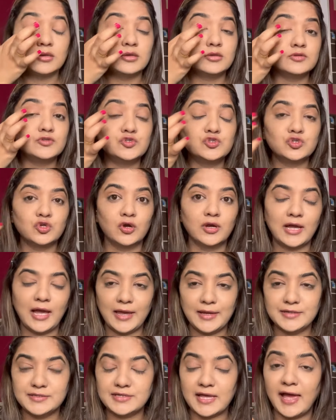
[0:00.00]
So
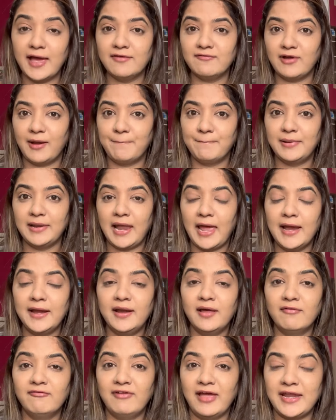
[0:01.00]
guys, I've applied
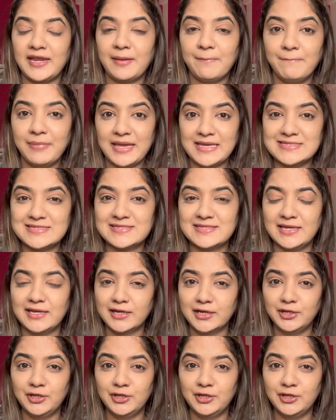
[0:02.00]
a very basic